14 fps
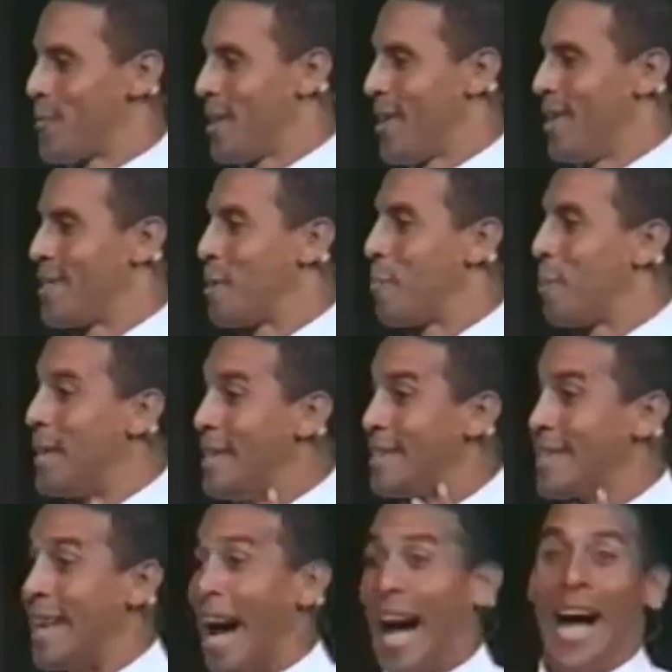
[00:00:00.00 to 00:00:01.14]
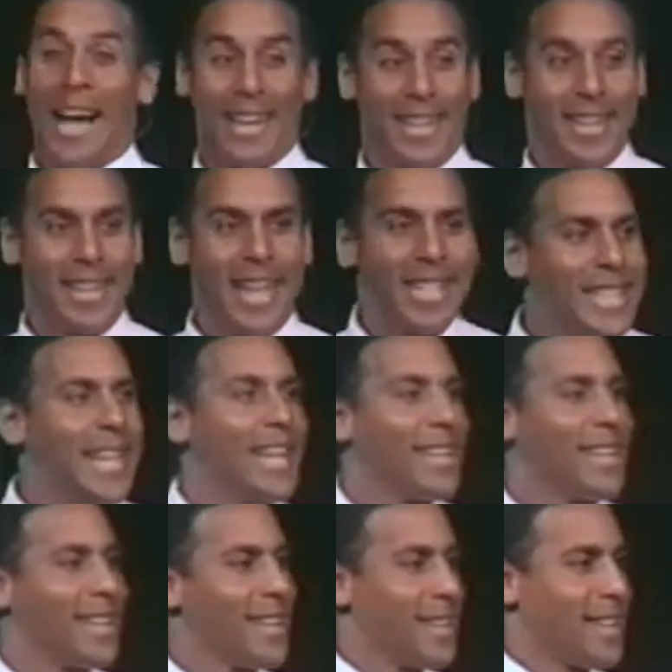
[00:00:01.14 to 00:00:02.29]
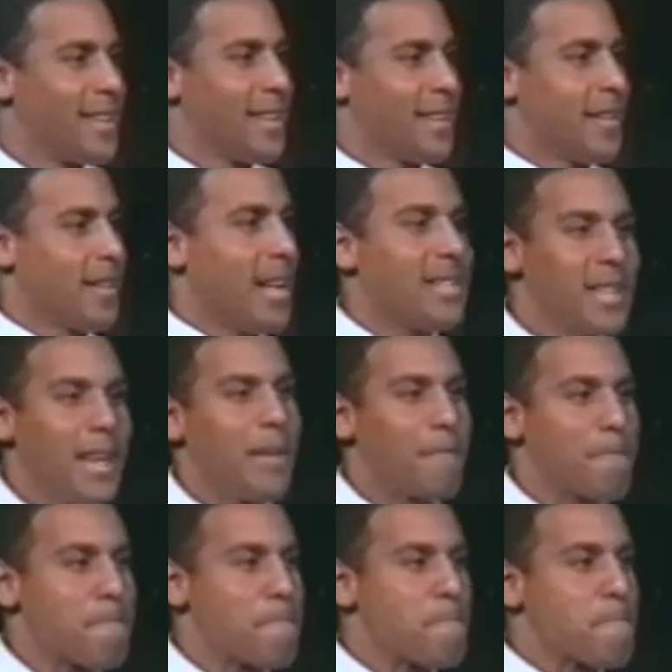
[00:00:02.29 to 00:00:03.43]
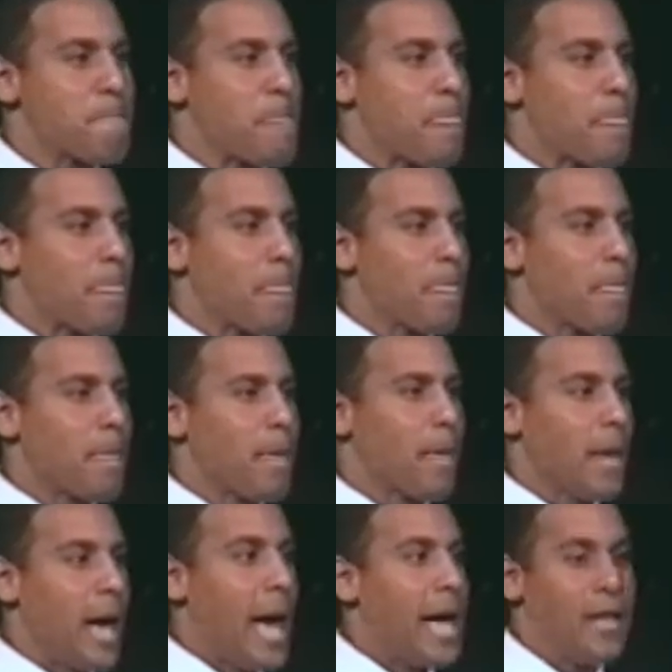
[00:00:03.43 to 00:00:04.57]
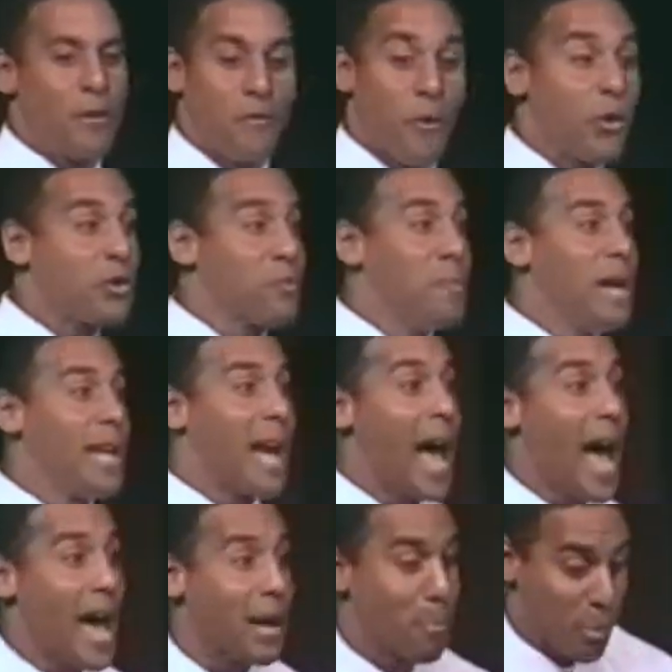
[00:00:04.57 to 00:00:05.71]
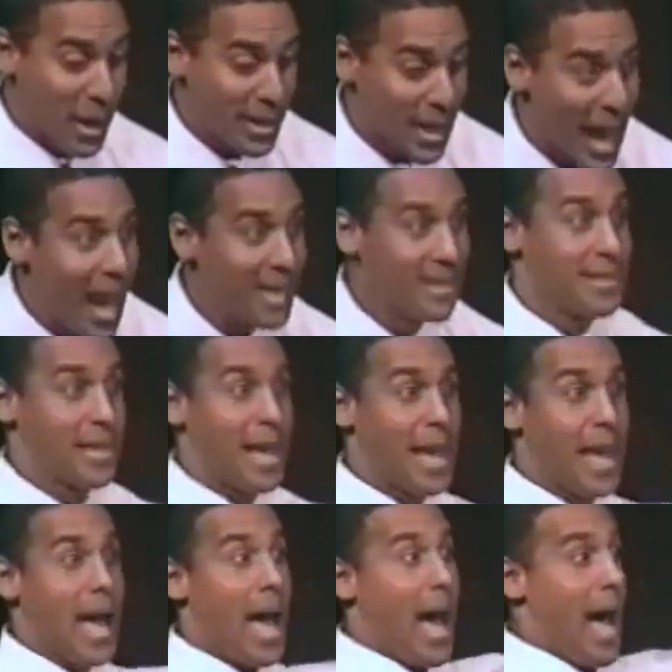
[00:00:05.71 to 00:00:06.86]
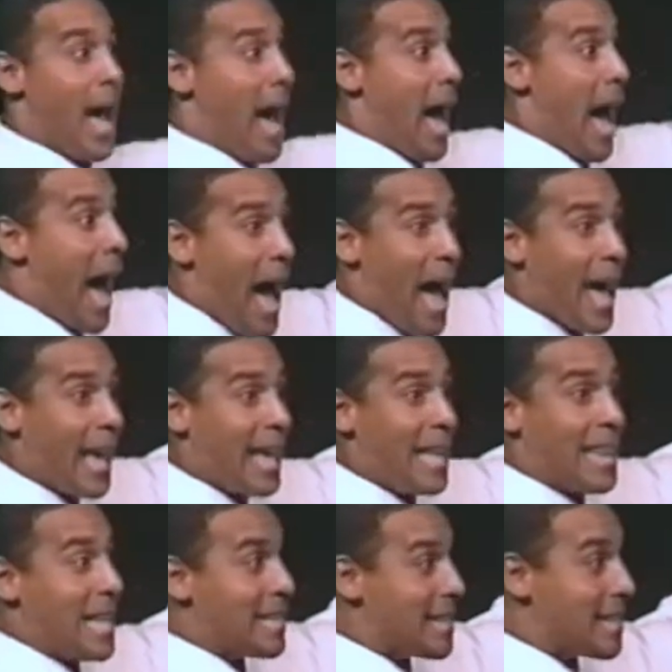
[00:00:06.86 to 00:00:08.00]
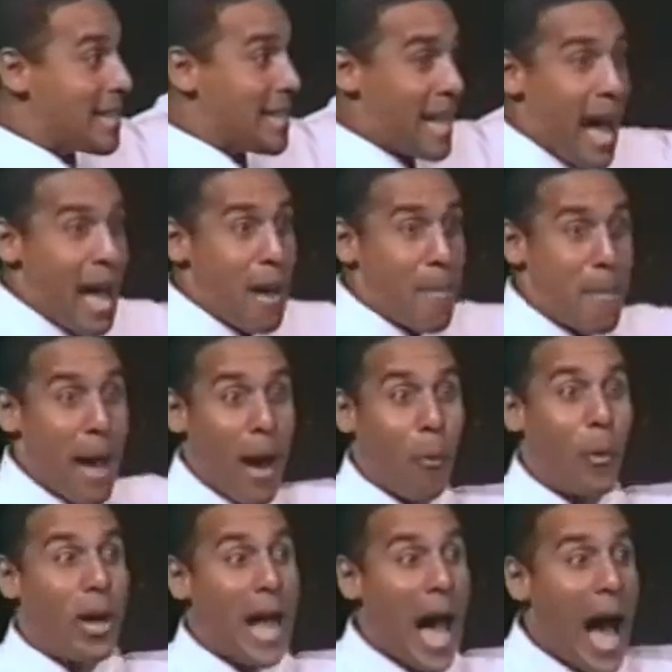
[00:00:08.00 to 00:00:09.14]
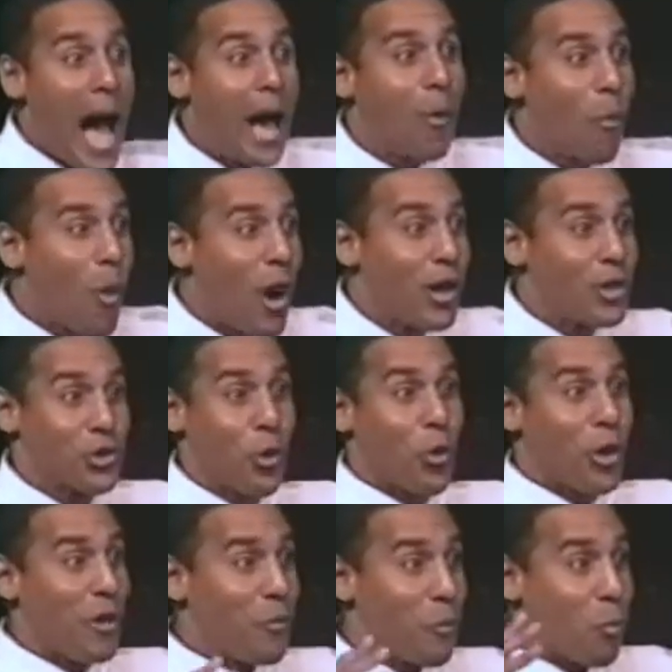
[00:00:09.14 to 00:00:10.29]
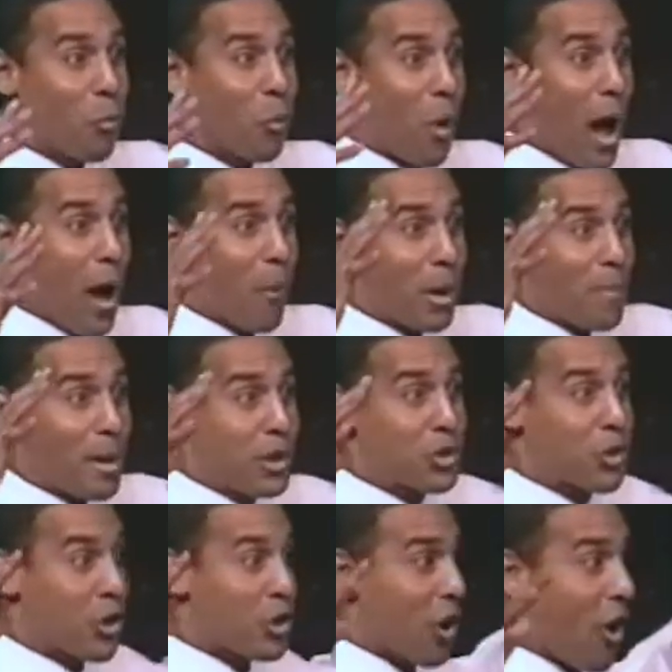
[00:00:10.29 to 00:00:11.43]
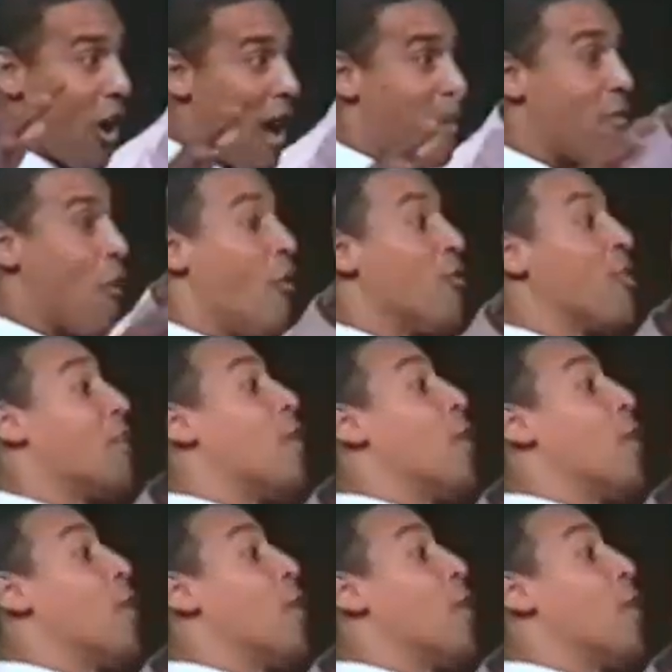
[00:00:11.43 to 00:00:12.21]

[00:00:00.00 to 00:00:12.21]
is to please God. That's it. That's it. And the first meeting, I had to break the ice and say, this is not about what I want. So if I want to make sure y'all have the